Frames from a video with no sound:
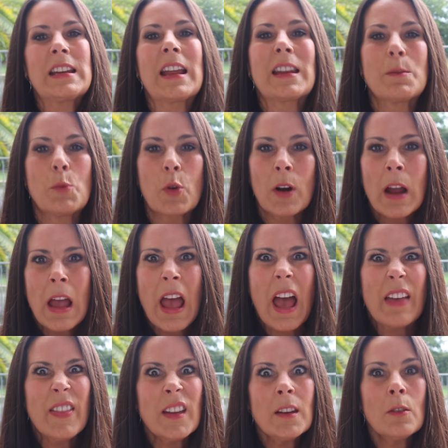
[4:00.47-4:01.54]
eat anymore,
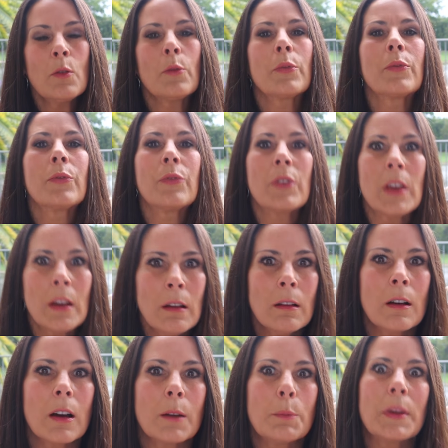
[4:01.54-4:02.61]
and then you don't
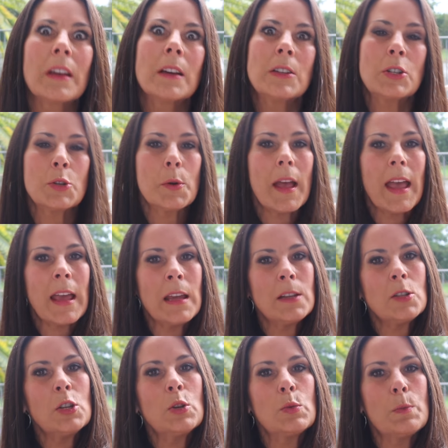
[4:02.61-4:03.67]
feel good because you
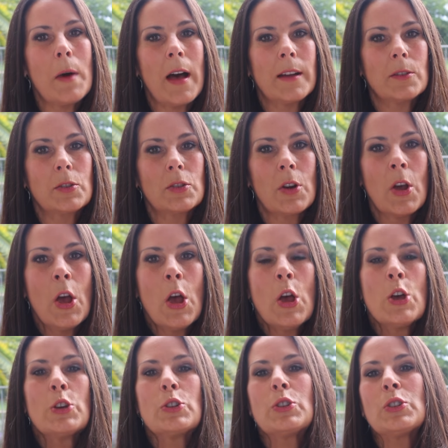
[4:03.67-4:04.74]
ate too much?
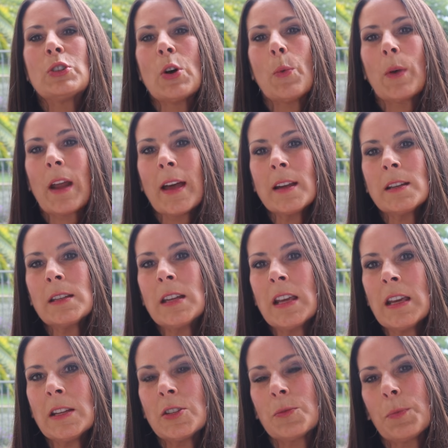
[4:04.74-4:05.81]
So what I
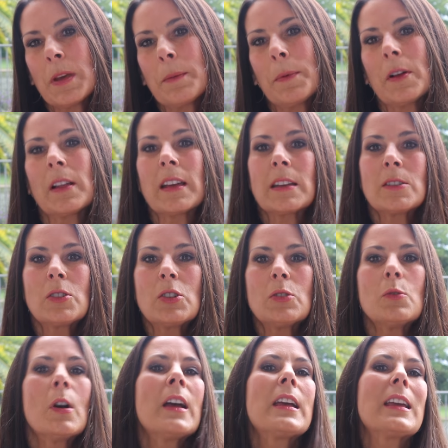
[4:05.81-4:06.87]
teach people is
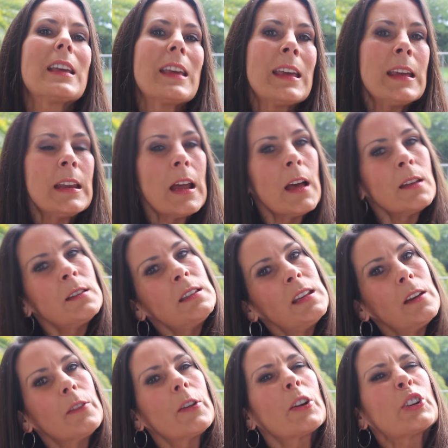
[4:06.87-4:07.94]
to eat
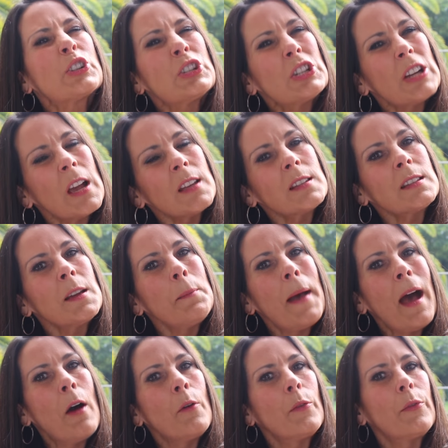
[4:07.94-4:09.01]
until they're just
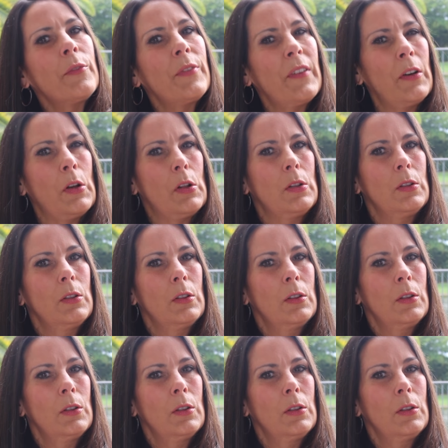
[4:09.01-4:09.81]
about full,